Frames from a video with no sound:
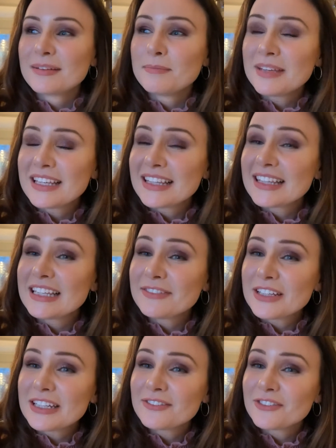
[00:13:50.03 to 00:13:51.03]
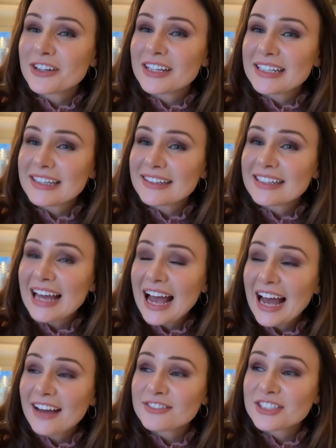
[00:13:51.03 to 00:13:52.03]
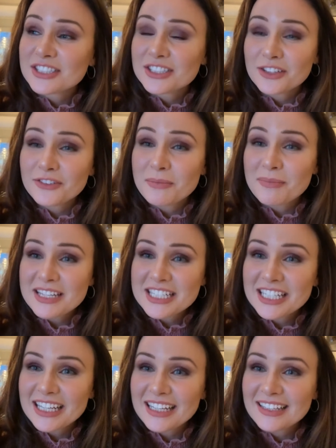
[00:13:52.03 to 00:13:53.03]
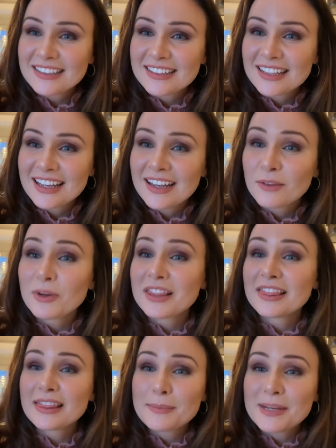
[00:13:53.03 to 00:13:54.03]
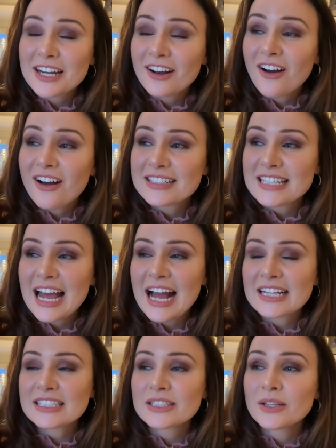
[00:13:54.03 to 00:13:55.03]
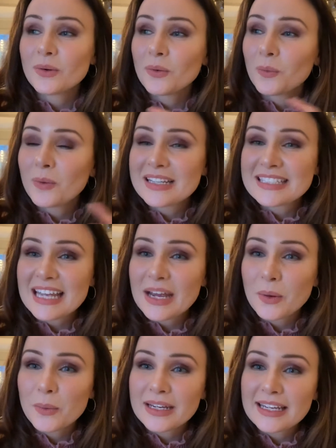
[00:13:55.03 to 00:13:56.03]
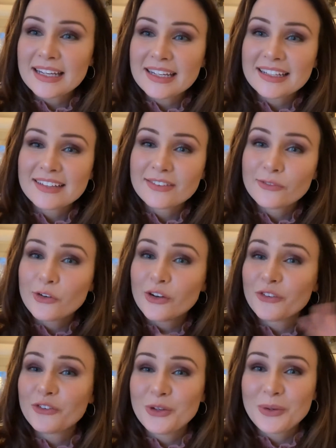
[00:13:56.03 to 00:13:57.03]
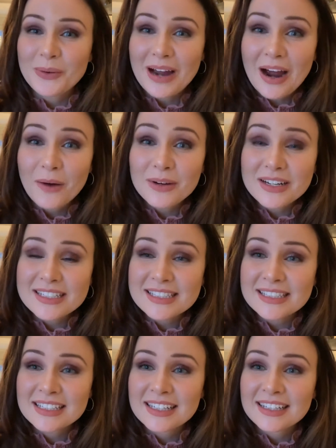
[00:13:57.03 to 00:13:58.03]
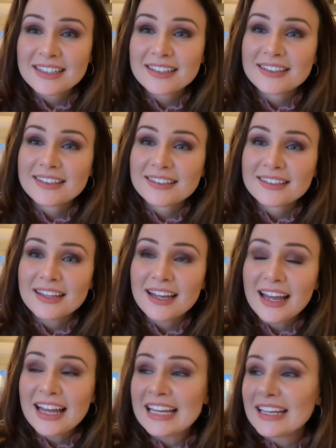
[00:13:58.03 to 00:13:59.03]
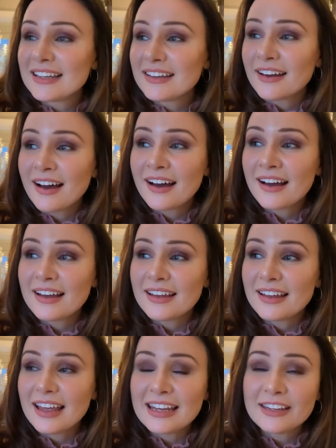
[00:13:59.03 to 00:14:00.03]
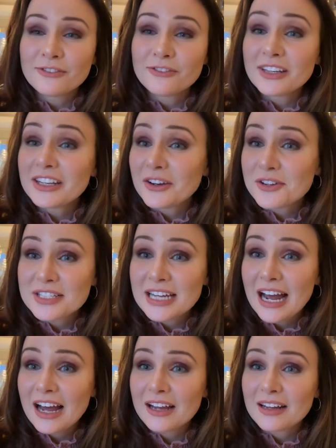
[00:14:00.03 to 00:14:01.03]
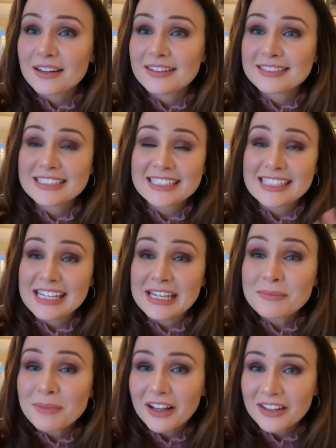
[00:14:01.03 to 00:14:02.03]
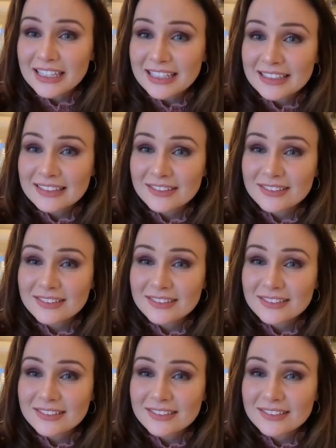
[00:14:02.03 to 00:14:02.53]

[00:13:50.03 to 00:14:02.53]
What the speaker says: me leaving for 1.5 years to serve a mission with limited contact 1 day a week for a few hours and not any video chat, just emailing.